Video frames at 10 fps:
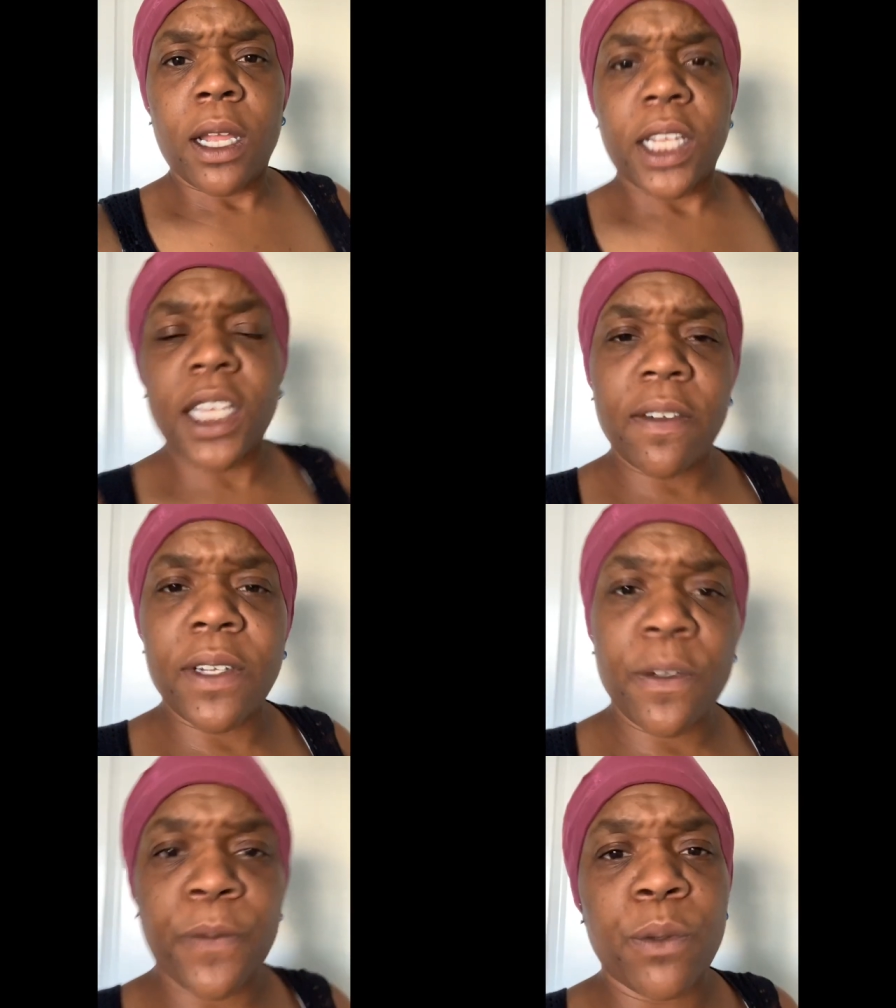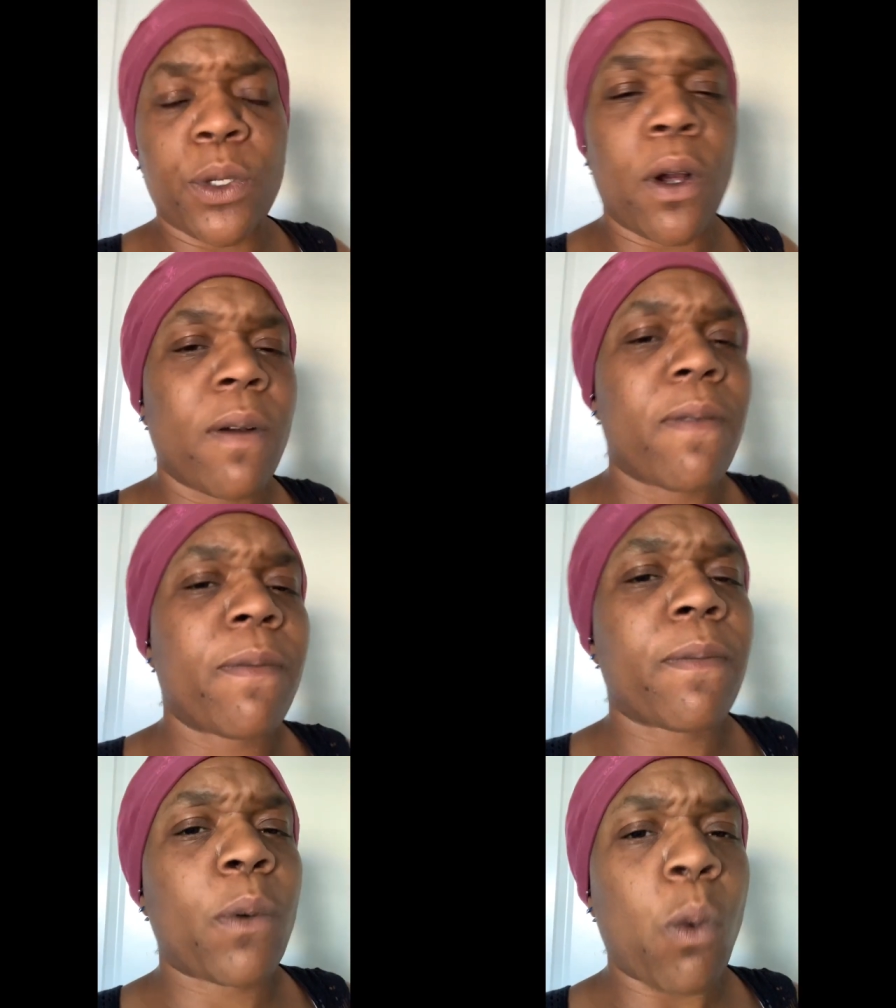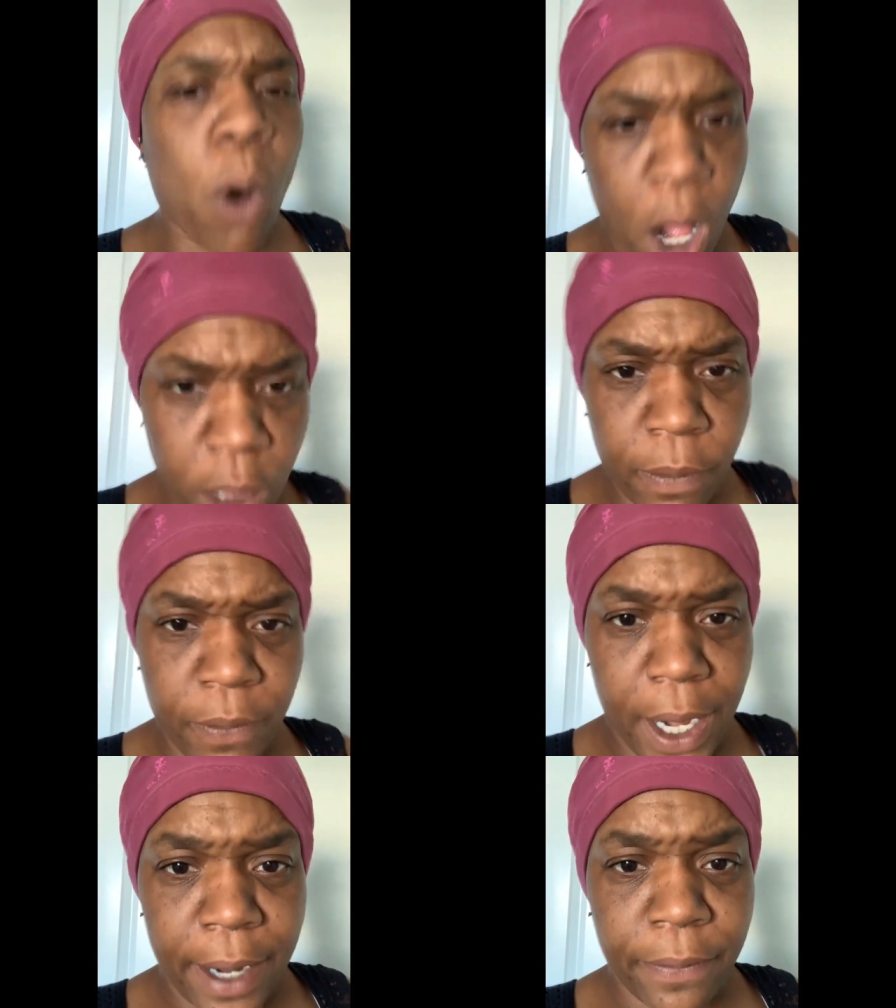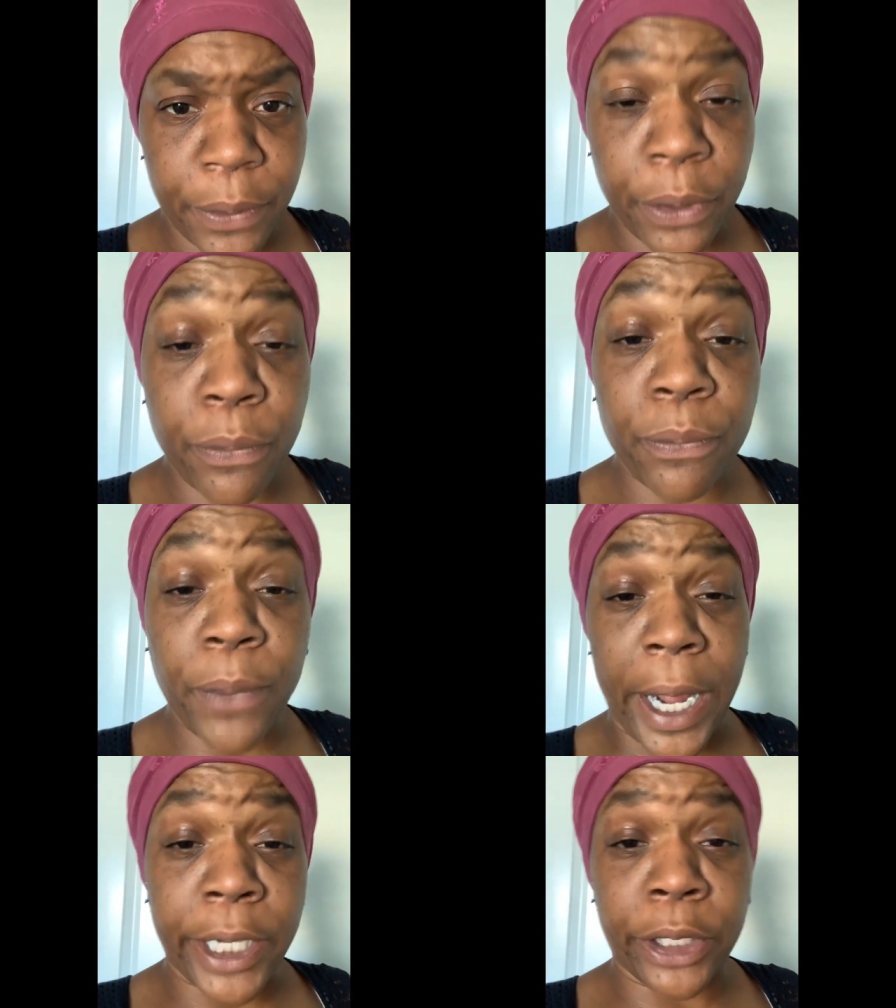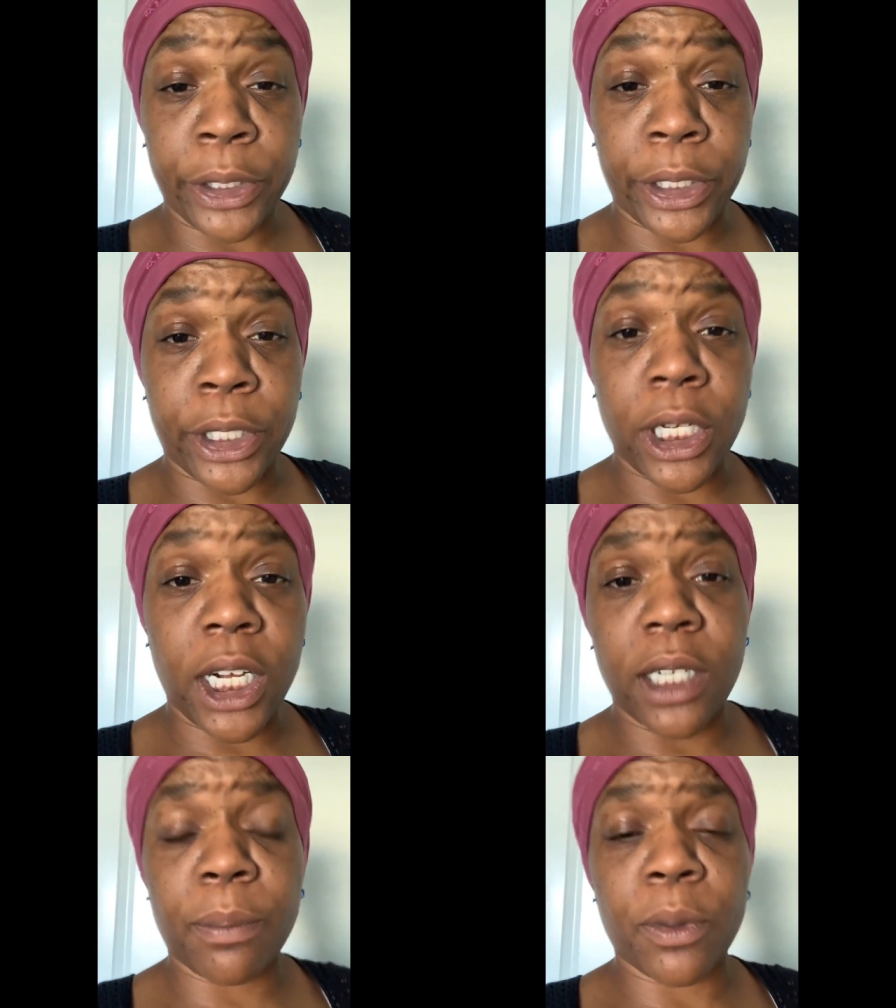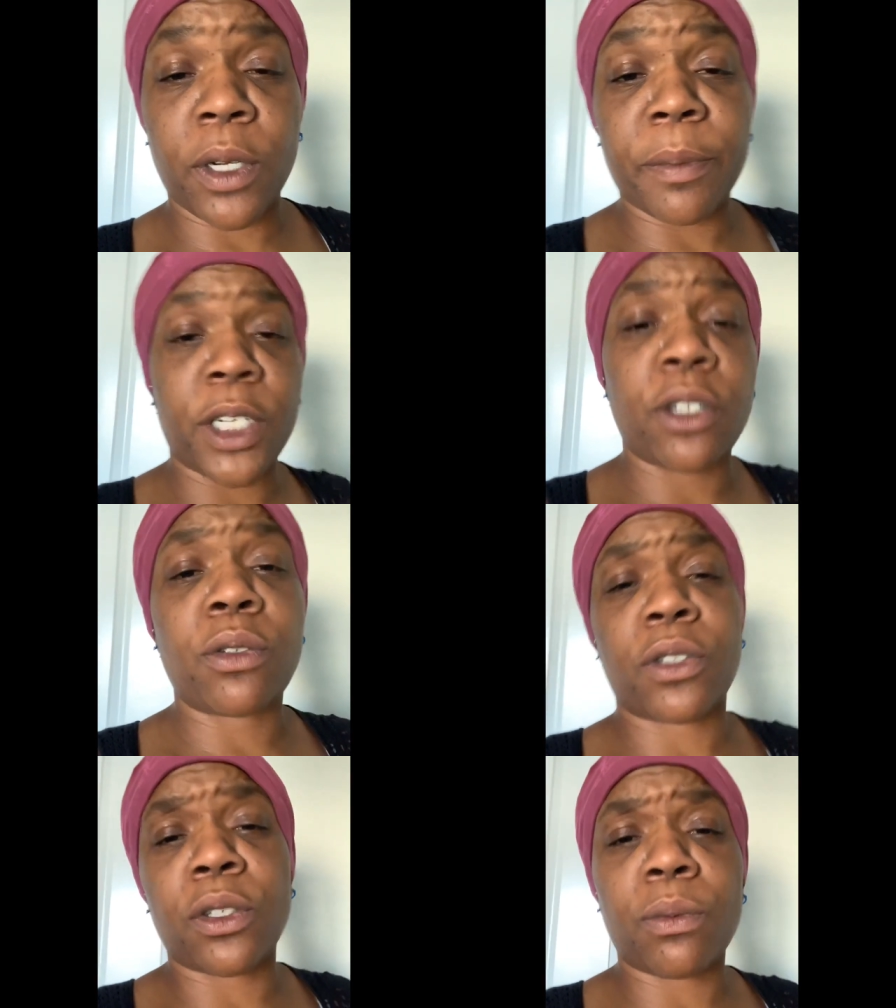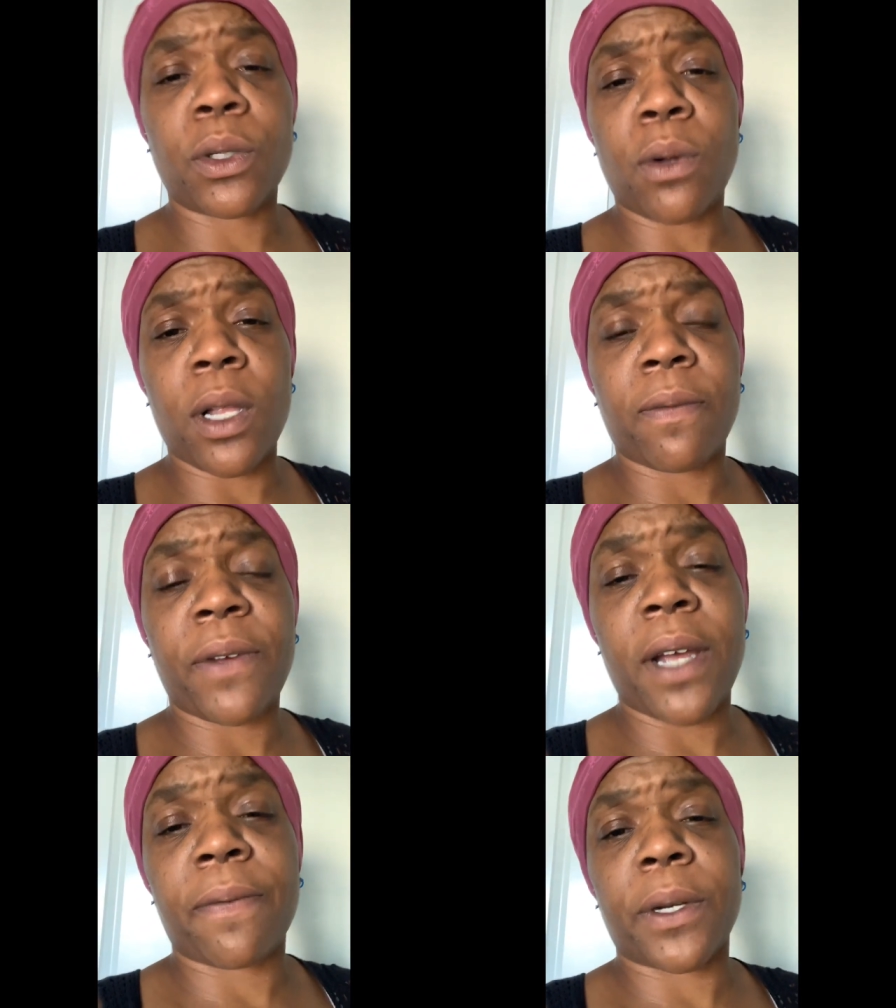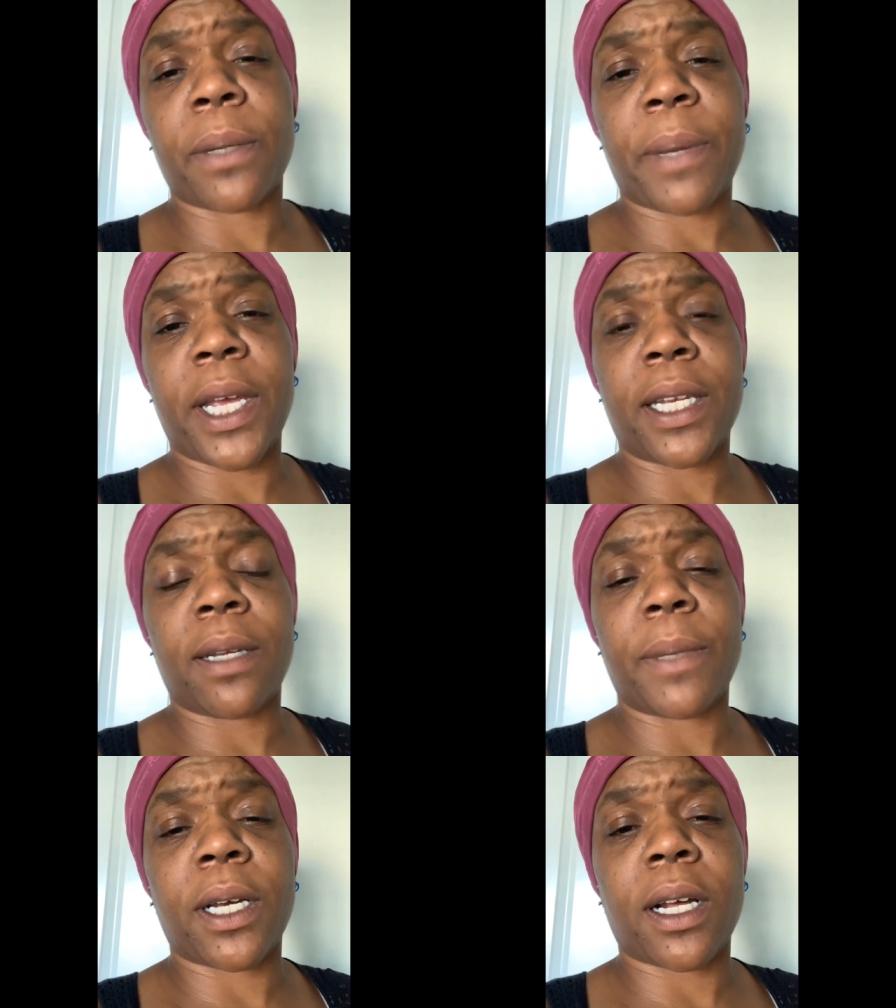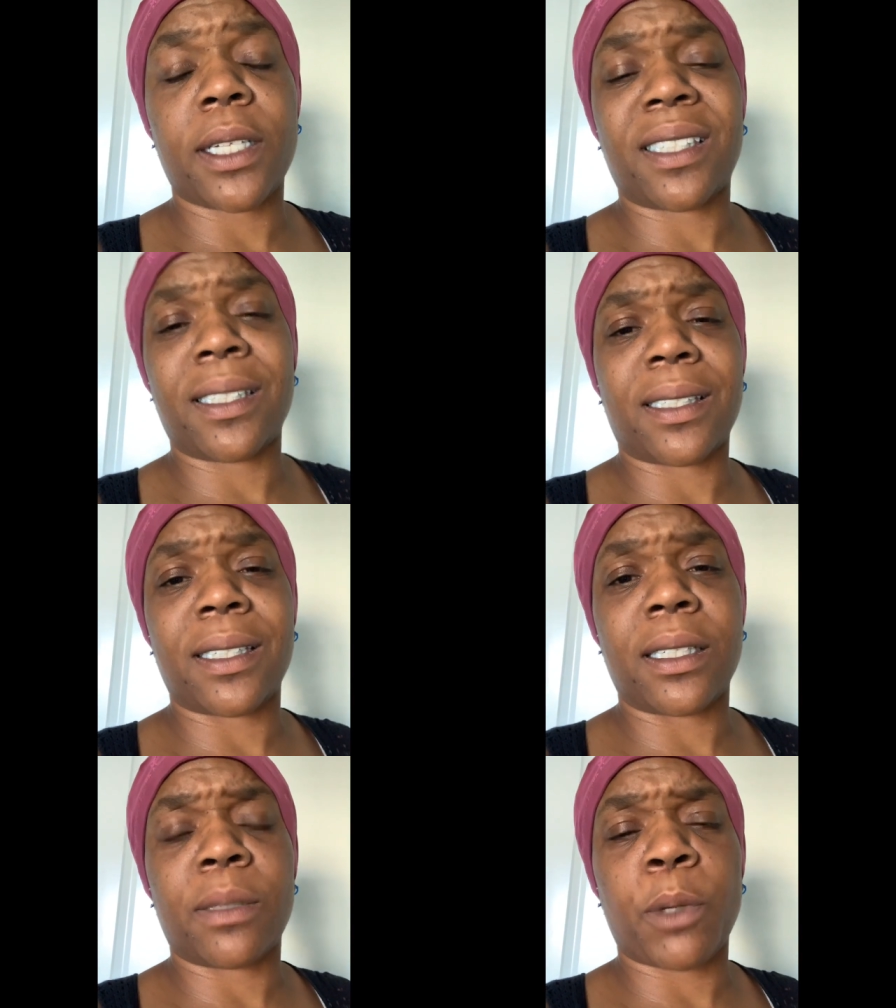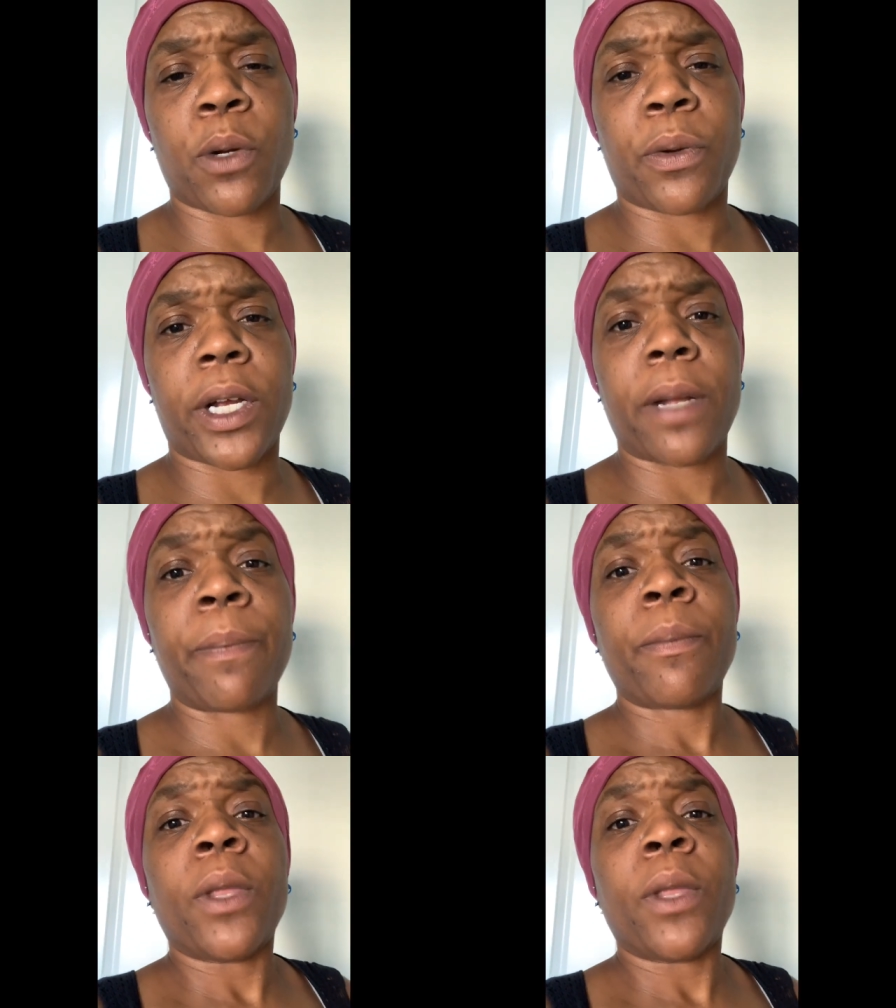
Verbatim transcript: Even if you don't qualify for the regular unemployment, you still will qualify for the pandemic assistance program,